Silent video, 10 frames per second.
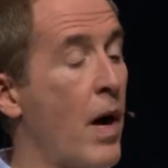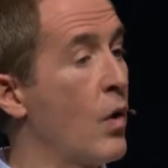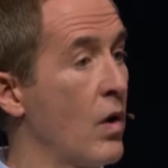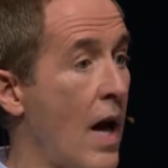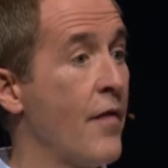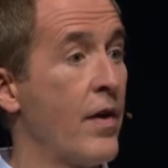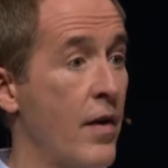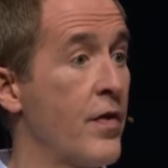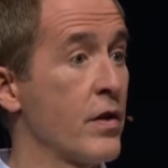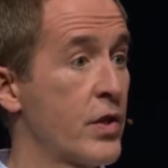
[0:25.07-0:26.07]
My whole life I
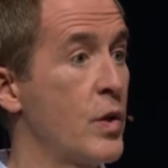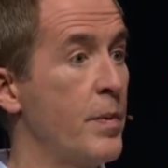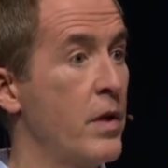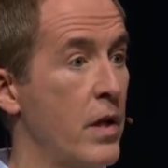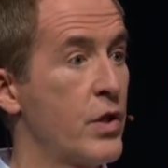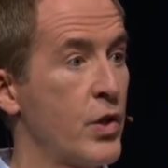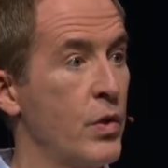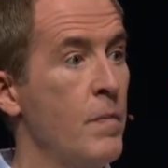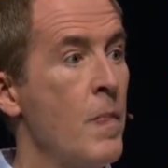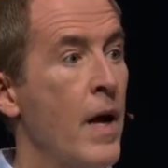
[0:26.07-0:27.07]
have felt stupid. It's
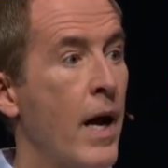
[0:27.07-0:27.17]
true.